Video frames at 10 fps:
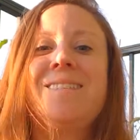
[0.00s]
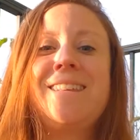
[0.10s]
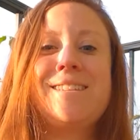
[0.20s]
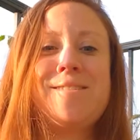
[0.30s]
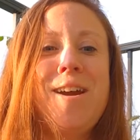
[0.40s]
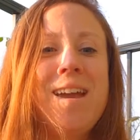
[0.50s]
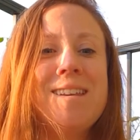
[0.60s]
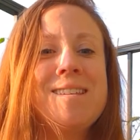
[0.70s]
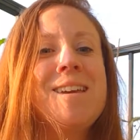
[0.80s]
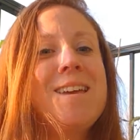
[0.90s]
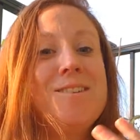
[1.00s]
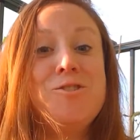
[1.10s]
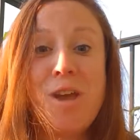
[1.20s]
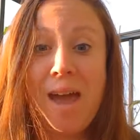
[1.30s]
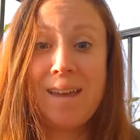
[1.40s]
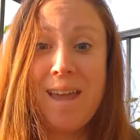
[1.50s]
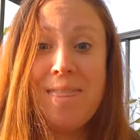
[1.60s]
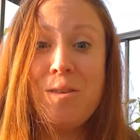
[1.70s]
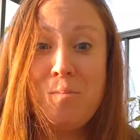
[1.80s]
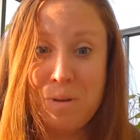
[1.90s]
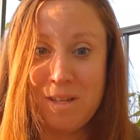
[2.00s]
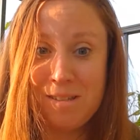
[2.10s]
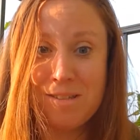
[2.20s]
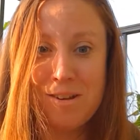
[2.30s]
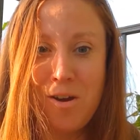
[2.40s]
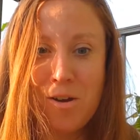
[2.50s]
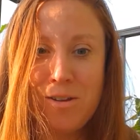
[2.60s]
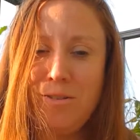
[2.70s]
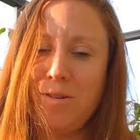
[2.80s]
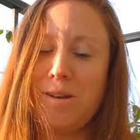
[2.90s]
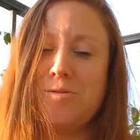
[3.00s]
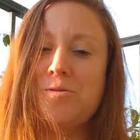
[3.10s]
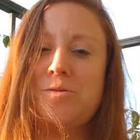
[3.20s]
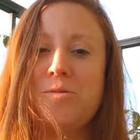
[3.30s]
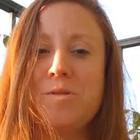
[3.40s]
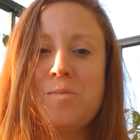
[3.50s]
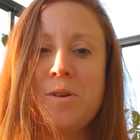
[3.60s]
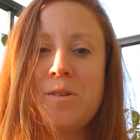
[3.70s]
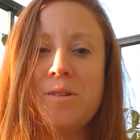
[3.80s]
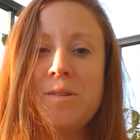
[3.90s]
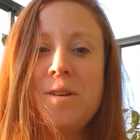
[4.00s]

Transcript: That's right, Jack and the Beanstalk. You guys are so smart.